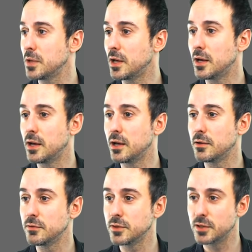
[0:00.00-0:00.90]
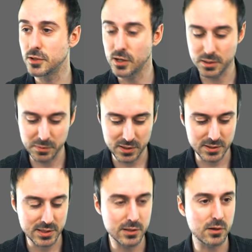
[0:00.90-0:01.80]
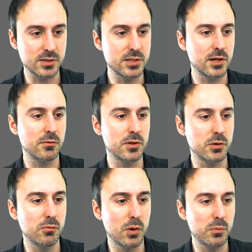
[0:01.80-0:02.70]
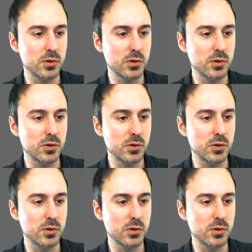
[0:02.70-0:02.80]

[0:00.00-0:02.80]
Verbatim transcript: Uh, the document is here. I'll share it with you one more